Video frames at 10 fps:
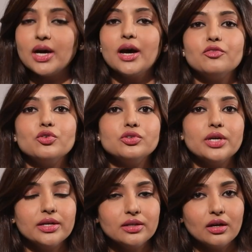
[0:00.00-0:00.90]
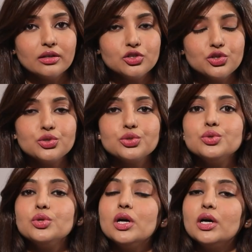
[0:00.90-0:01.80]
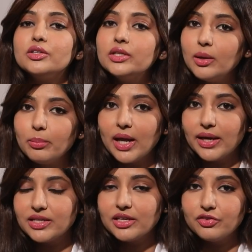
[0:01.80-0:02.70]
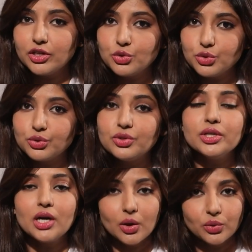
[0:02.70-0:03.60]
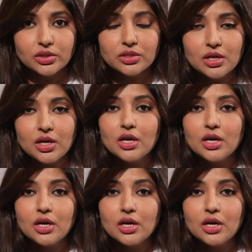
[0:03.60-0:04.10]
I would encourage you to reapply it every 2 to 3 hours.